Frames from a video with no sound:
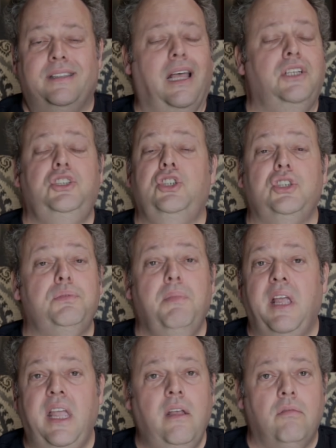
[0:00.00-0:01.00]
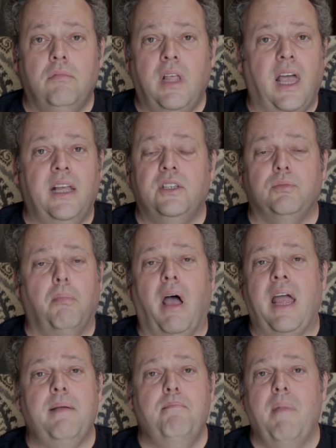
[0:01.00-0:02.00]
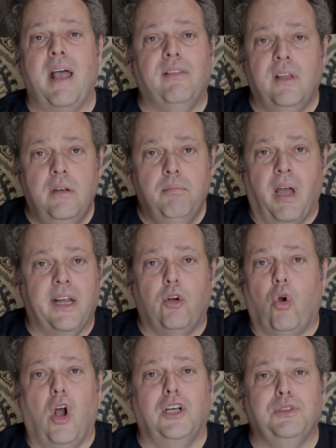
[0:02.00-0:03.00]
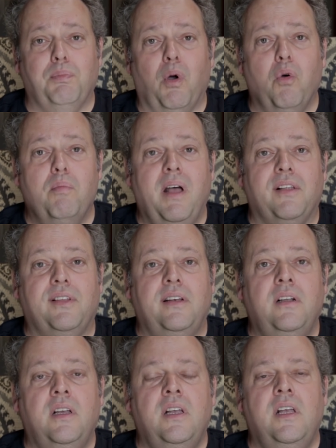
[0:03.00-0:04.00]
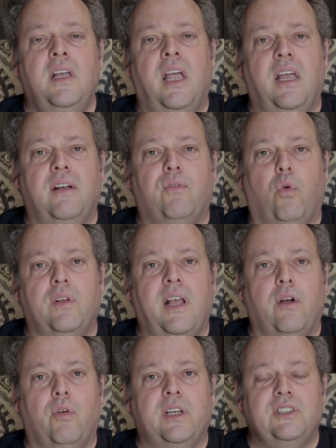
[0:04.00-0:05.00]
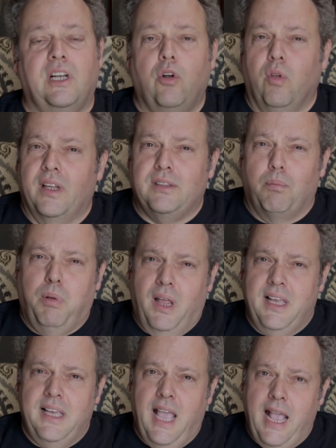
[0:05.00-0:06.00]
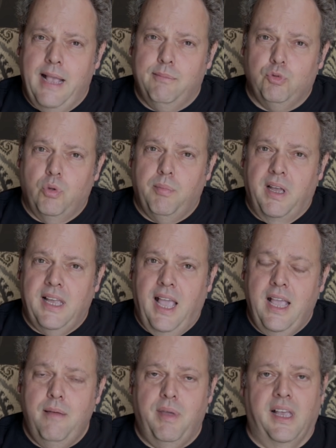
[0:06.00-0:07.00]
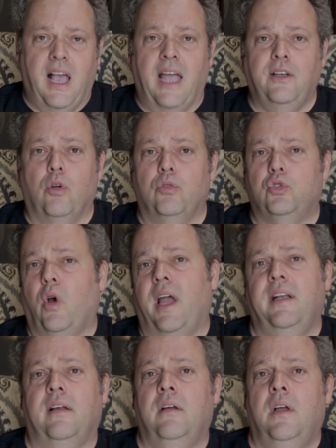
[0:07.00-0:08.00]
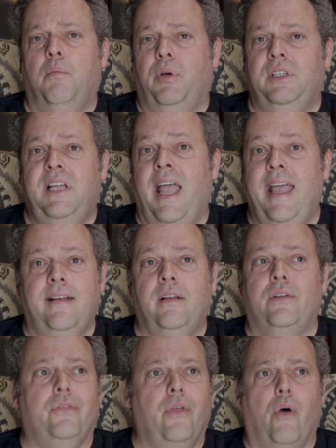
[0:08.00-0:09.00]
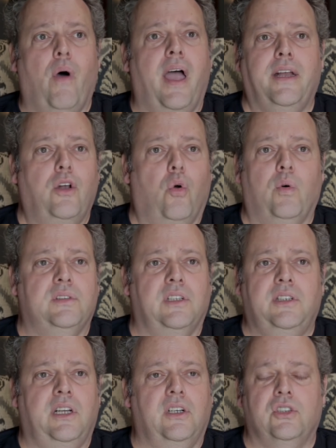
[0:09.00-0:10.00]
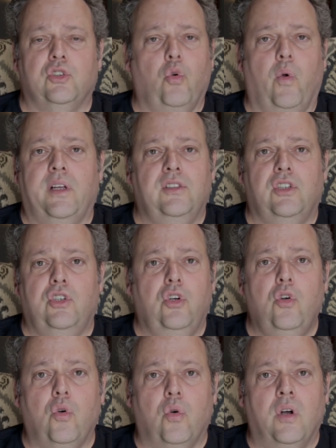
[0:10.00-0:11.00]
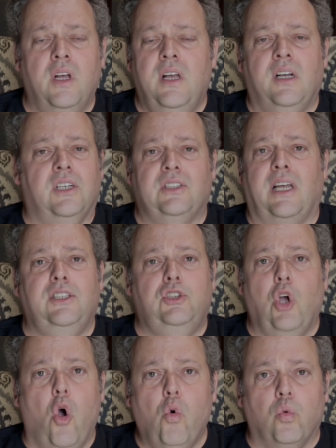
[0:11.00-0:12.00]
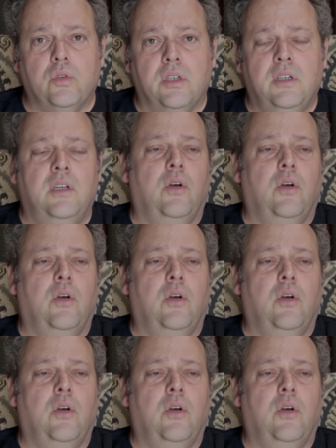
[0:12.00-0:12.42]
That's just me. That is my method, my crossbow method. And for that reason, I don't like to play games with my aiming. I don't try to pretend as though I know what the deer is going to do, because I don't.